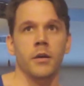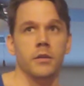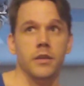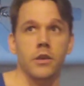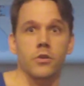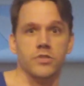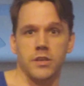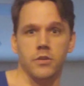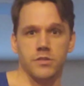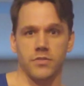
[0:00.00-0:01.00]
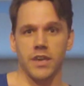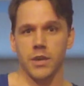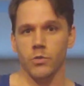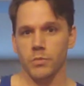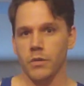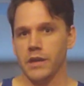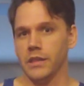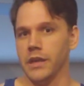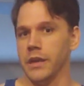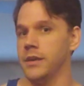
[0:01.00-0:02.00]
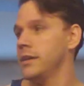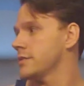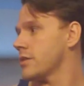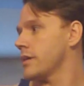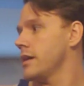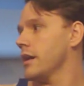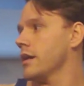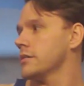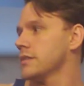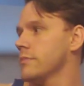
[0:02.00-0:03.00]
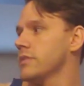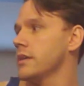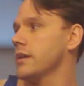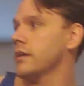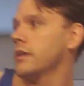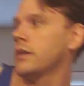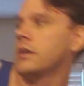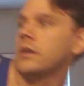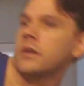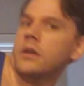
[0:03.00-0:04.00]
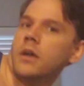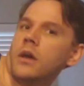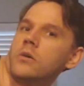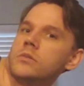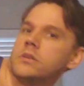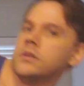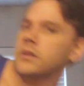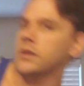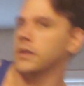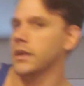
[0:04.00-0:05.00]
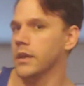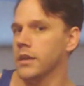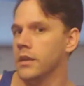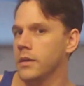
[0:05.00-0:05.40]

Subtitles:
Years and years of kicking with my right leg. So here, same thing. Out, in.